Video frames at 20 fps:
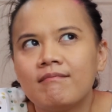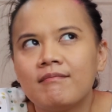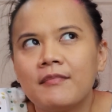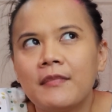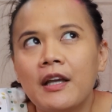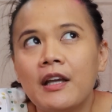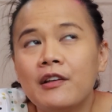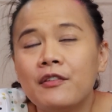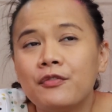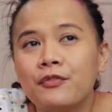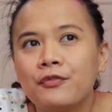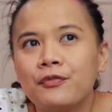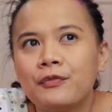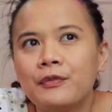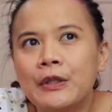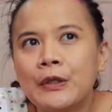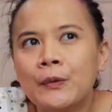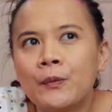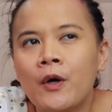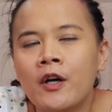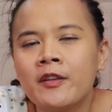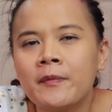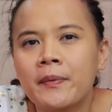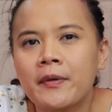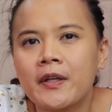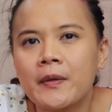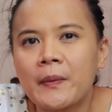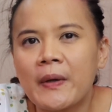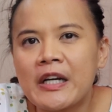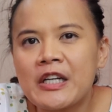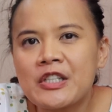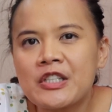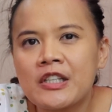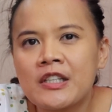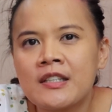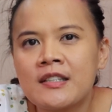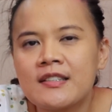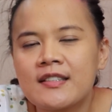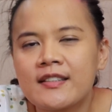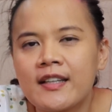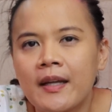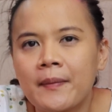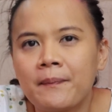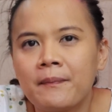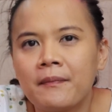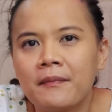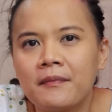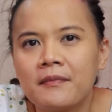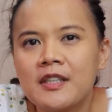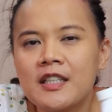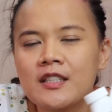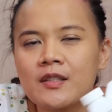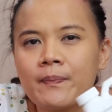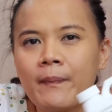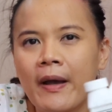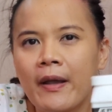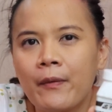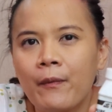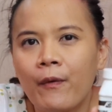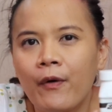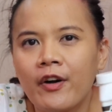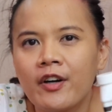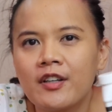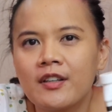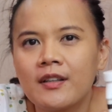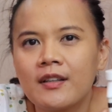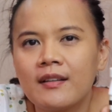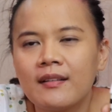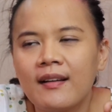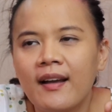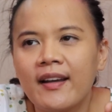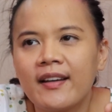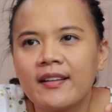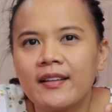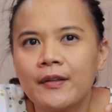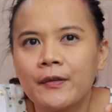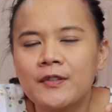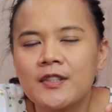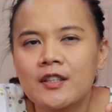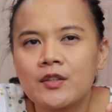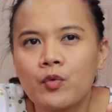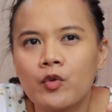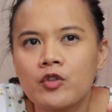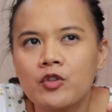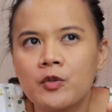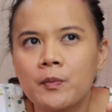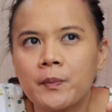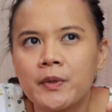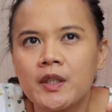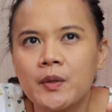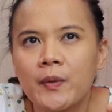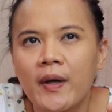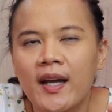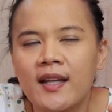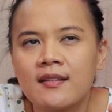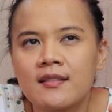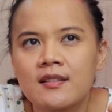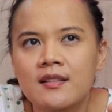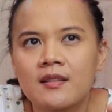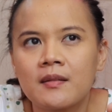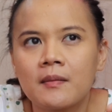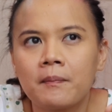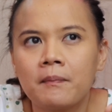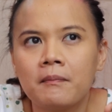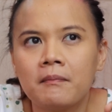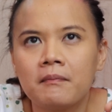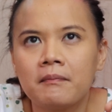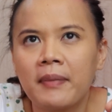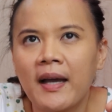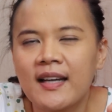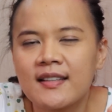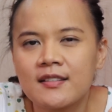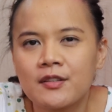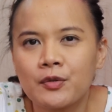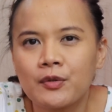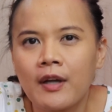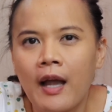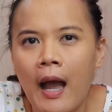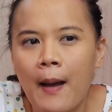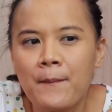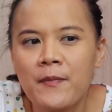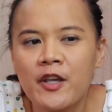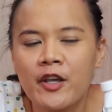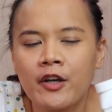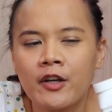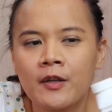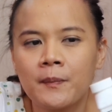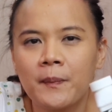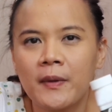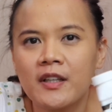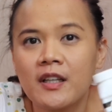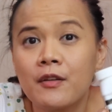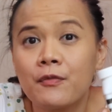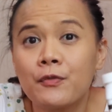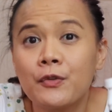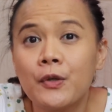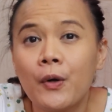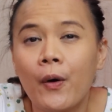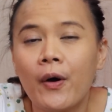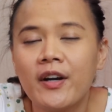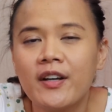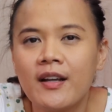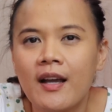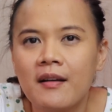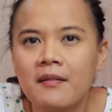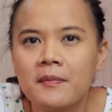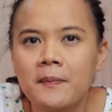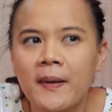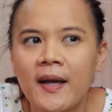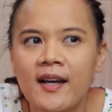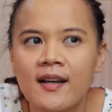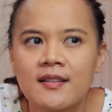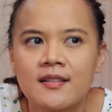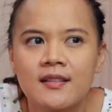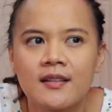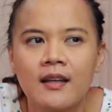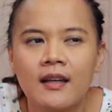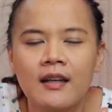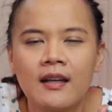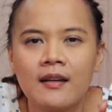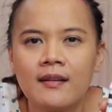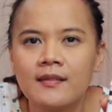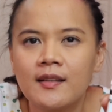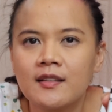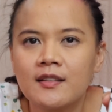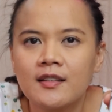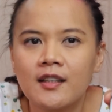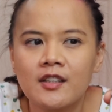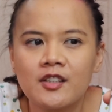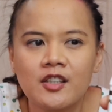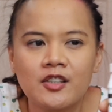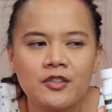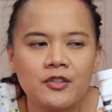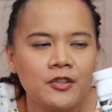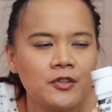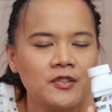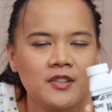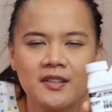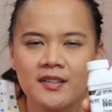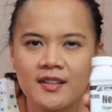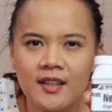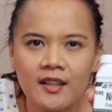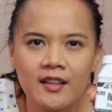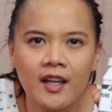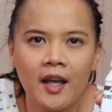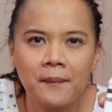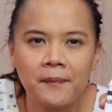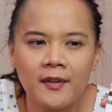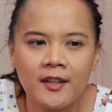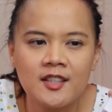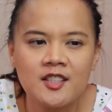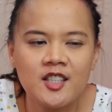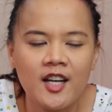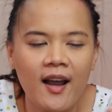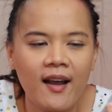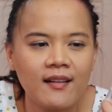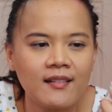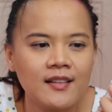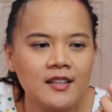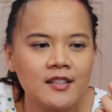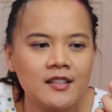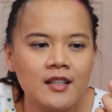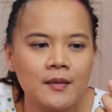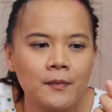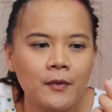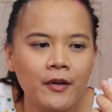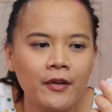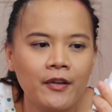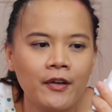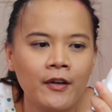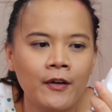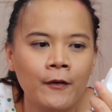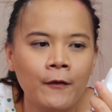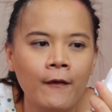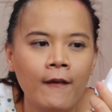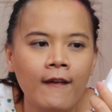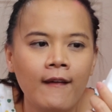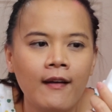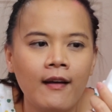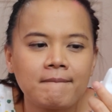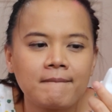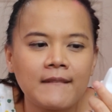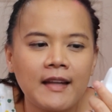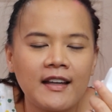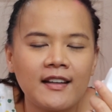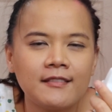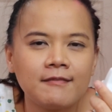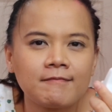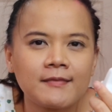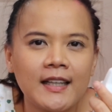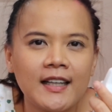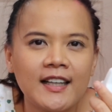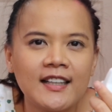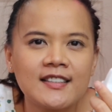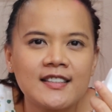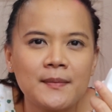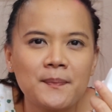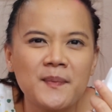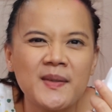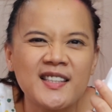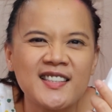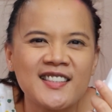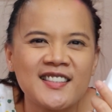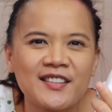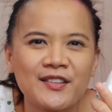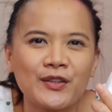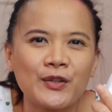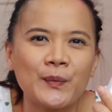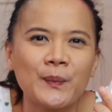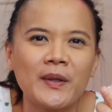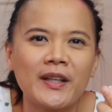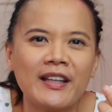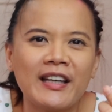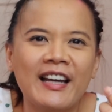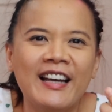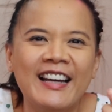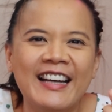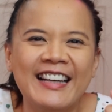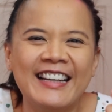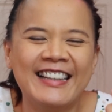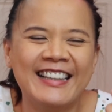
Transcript: If you want preventions, that this might work, like you just want to prevent the pests to come here. But if you already have pests, this suggest you just get Captain Jack. This neem oil is a miss to me.